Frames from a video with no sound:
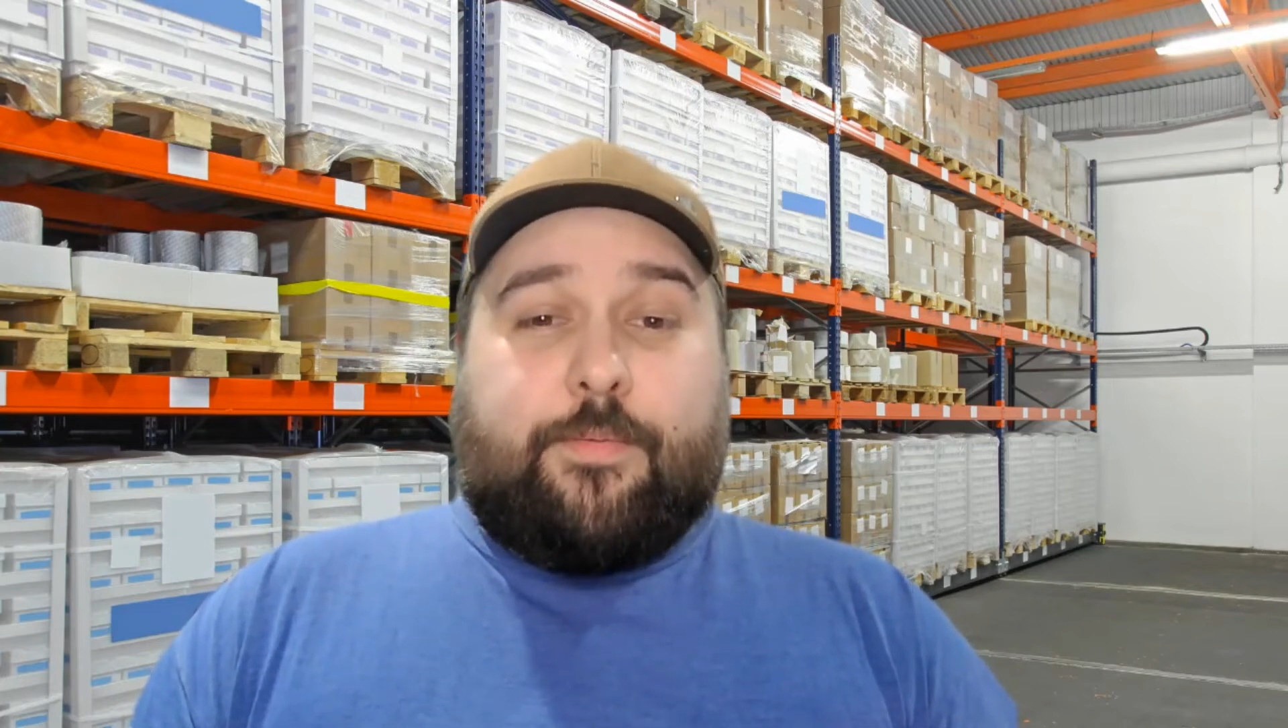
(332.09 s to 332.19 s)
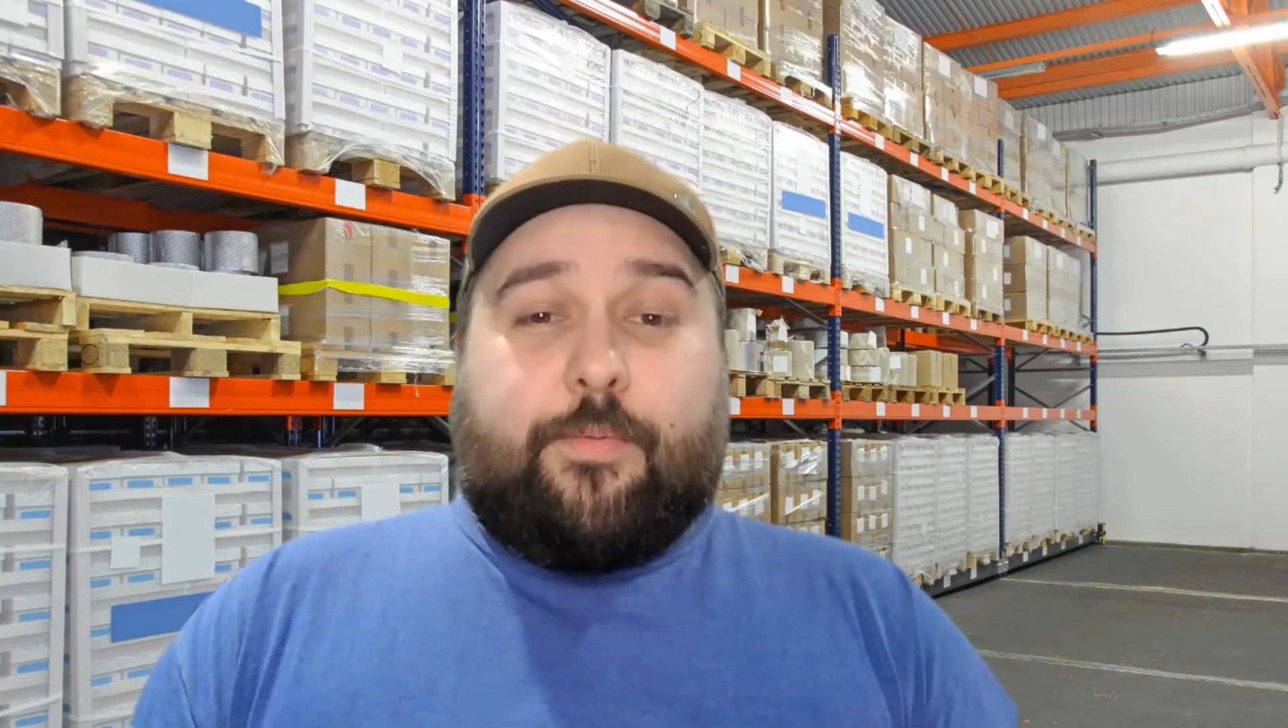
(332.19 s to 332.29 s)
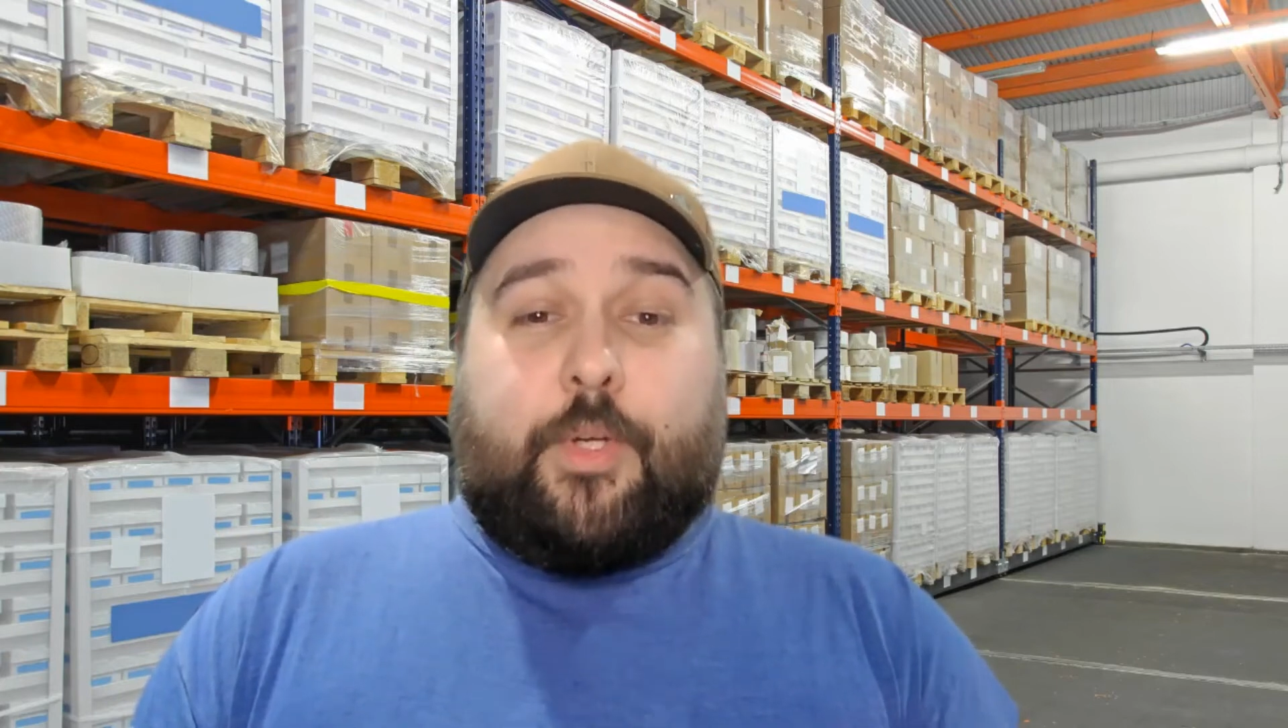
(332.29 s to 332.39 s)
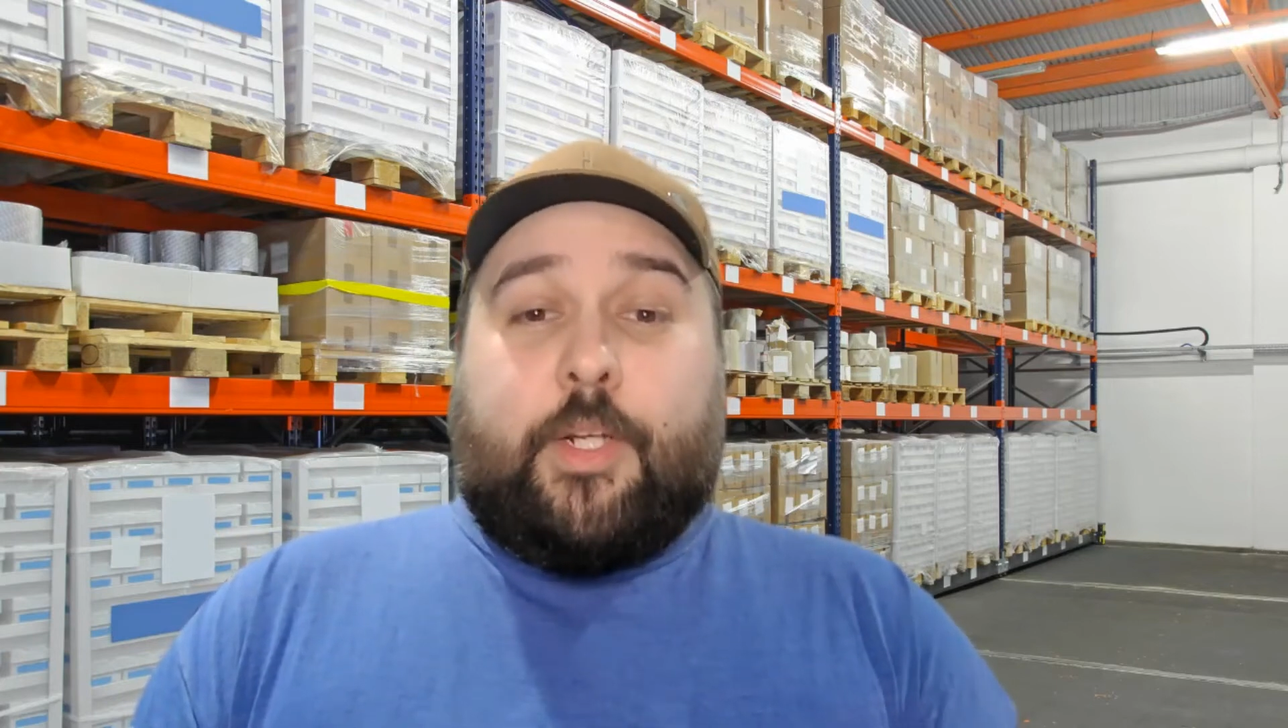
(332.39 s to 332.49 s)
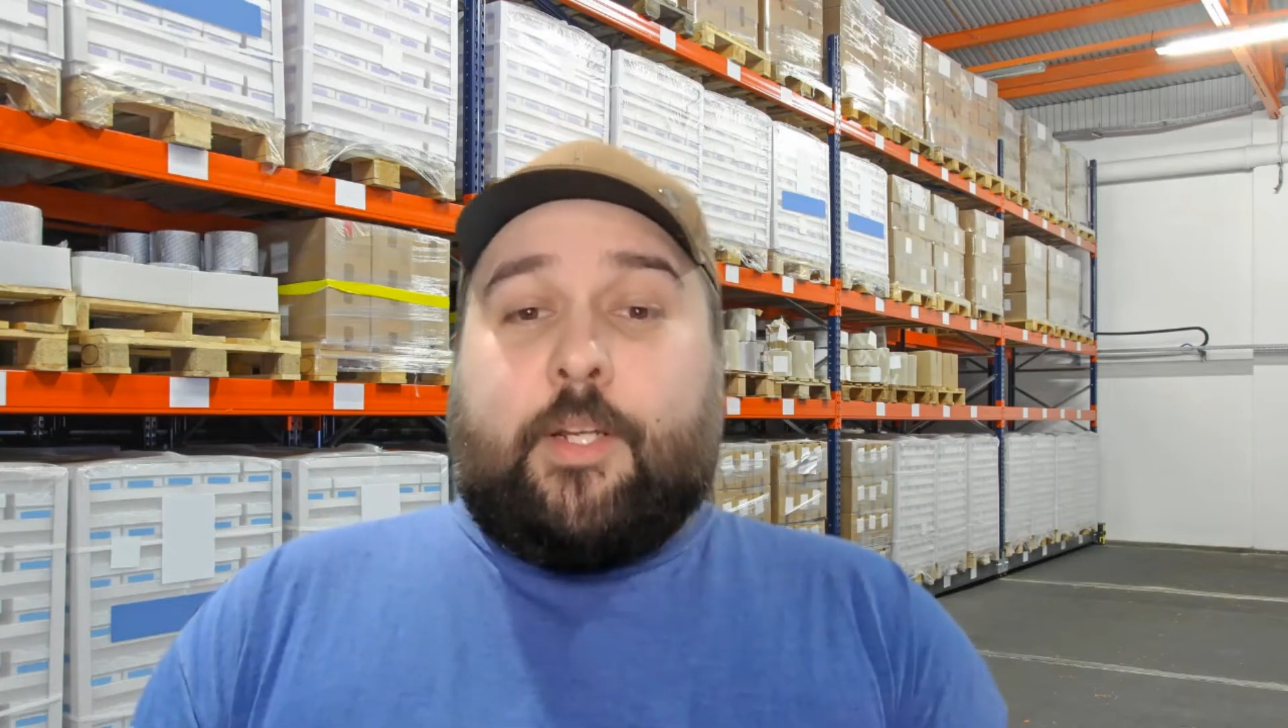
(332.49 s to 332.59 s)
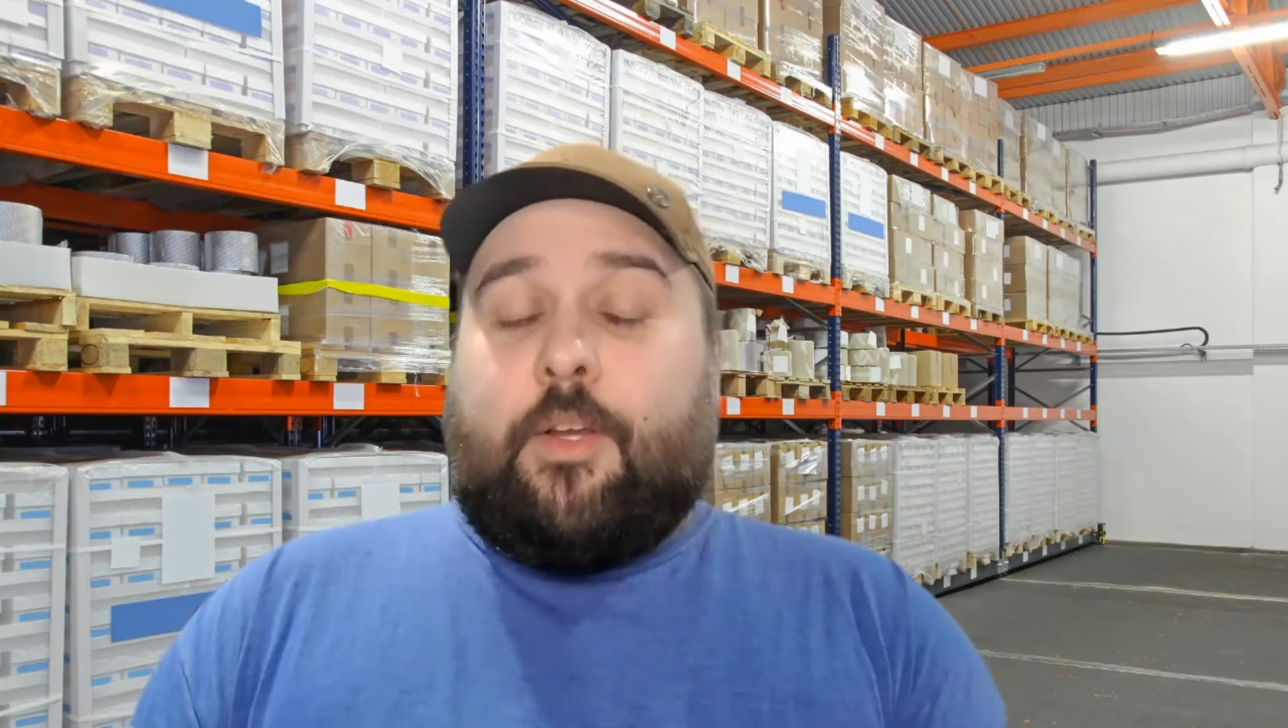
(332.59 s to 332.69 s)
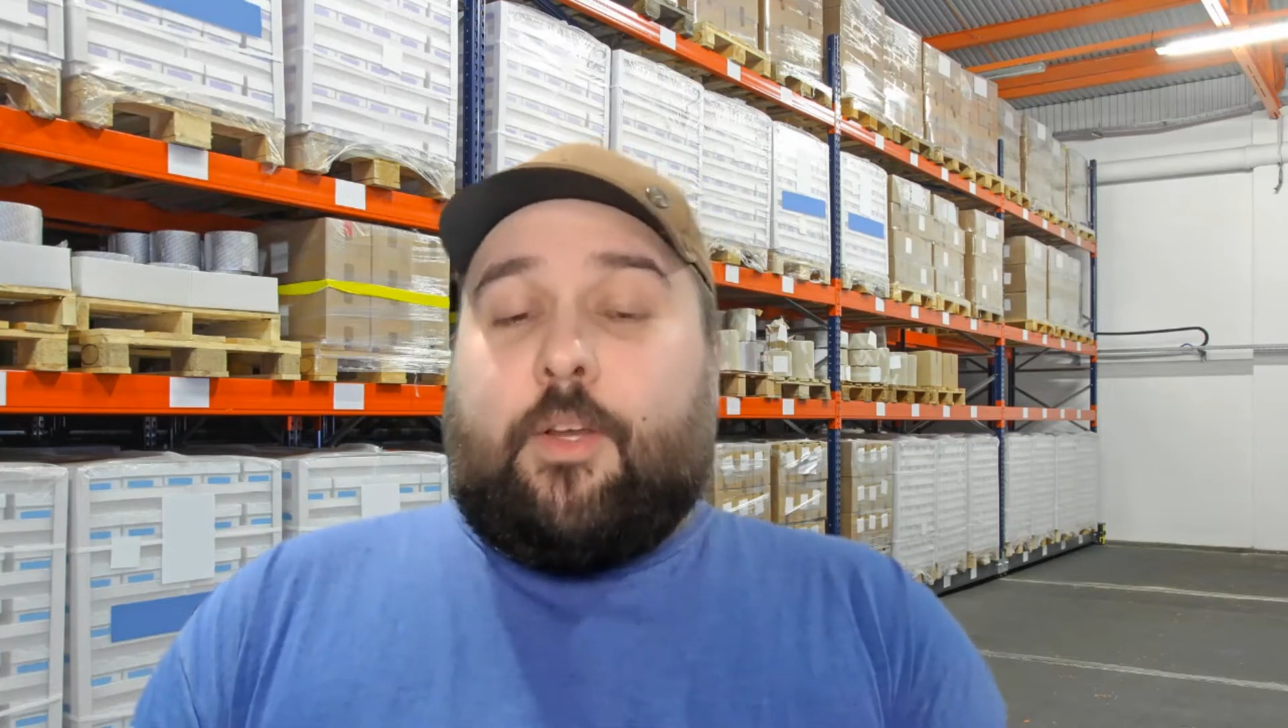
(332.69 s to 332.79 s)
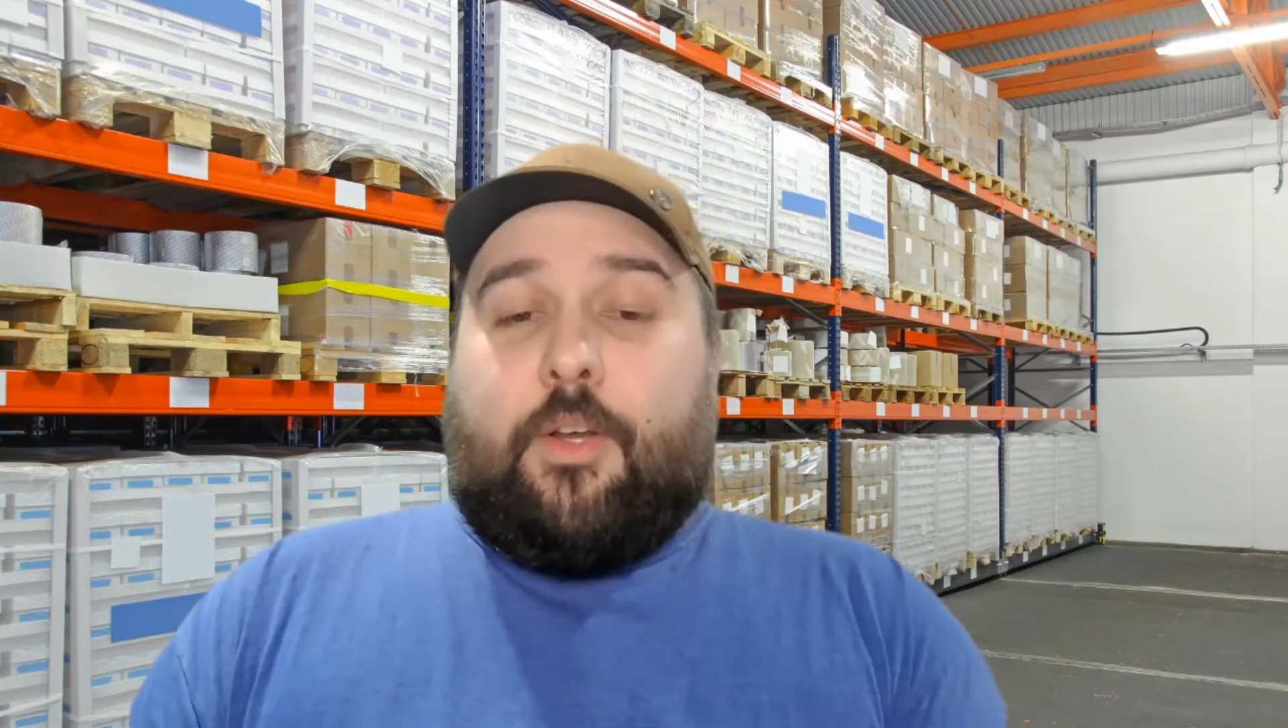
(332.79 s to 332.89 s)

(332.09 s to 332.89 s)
free